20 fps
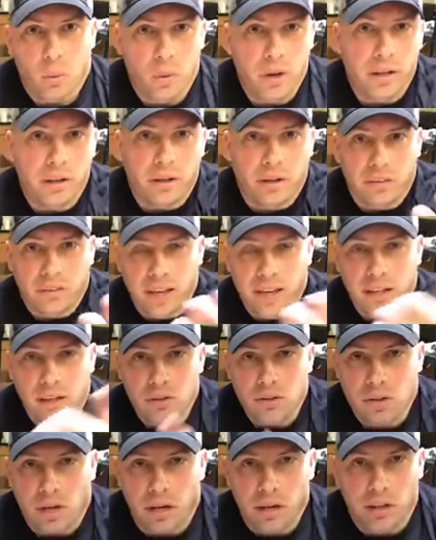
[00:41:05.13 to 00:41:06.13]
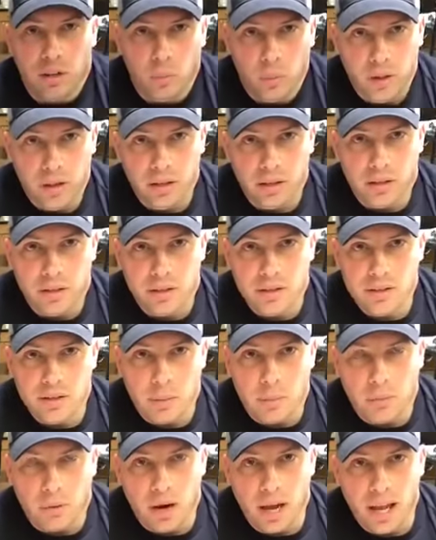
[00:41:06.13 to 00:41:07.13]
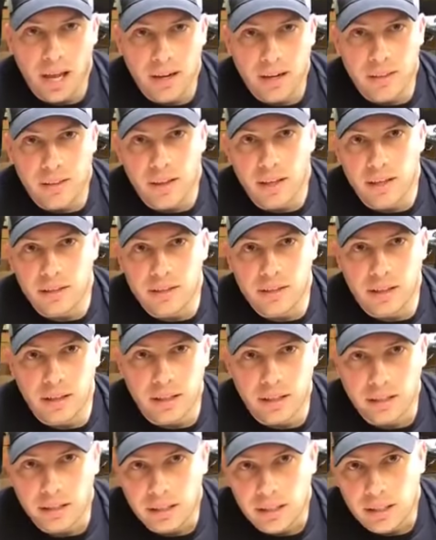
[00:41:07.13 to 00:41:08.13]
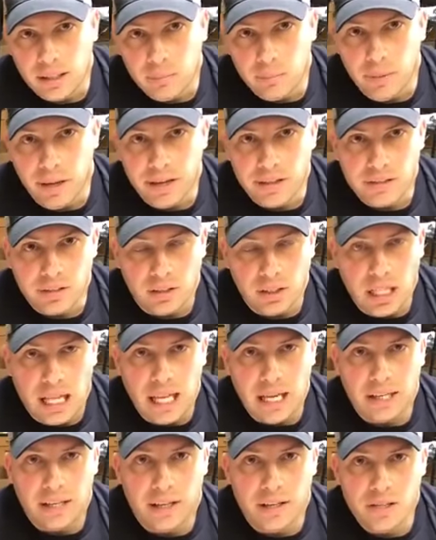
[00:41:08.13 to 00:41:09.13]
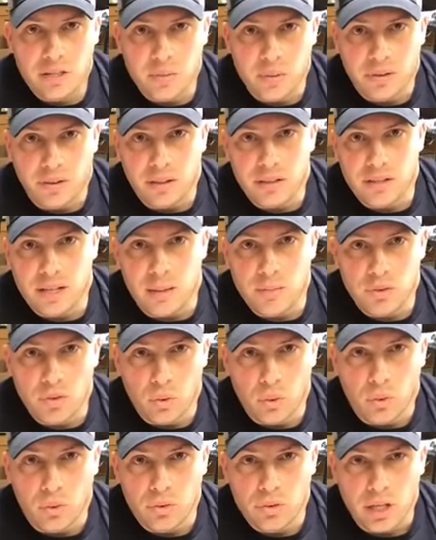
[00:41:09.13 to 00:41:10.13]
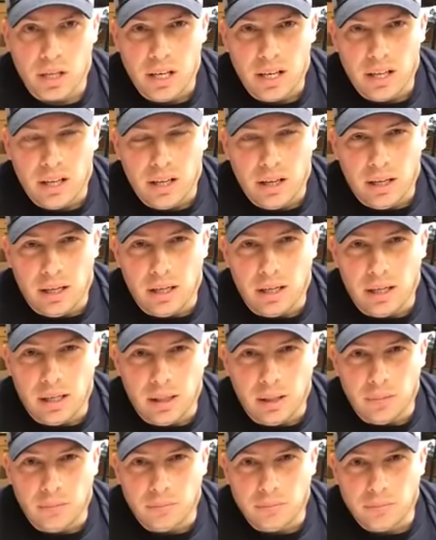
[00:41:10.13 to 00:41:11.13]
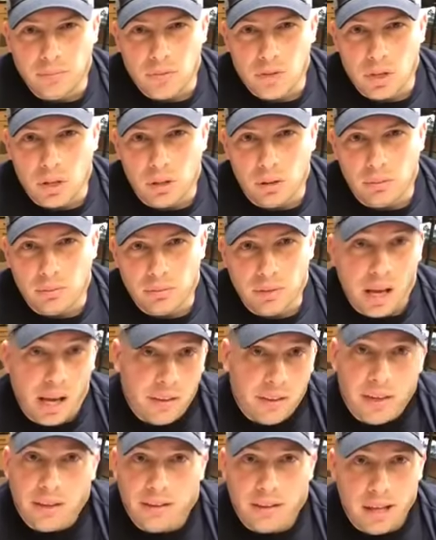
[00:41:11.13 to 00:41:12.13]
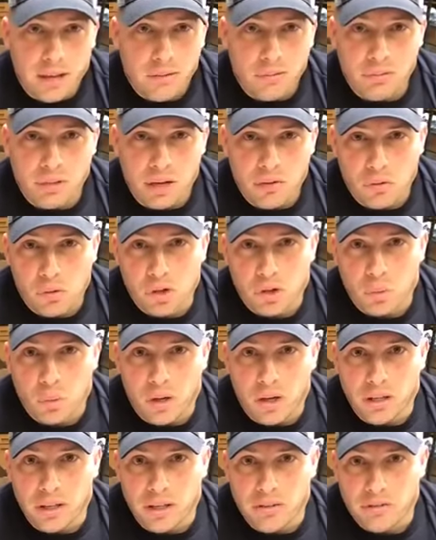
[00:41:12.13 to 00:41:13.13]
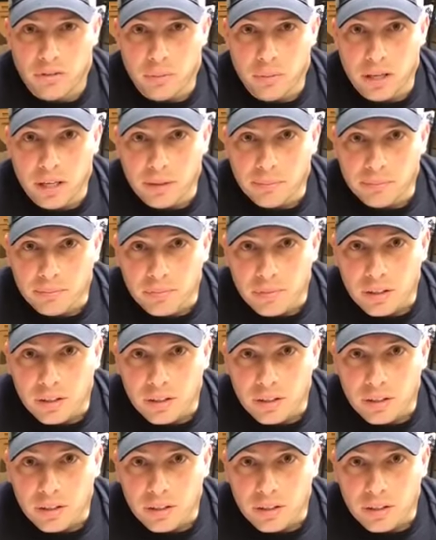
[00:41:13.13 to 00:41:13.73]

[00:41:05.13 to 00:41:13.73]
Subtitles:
Wheeler, thank you, Charlie. Wheeler is the brand that makes a lot of gunsmithing type tools. So yeah, they worked well enough for me.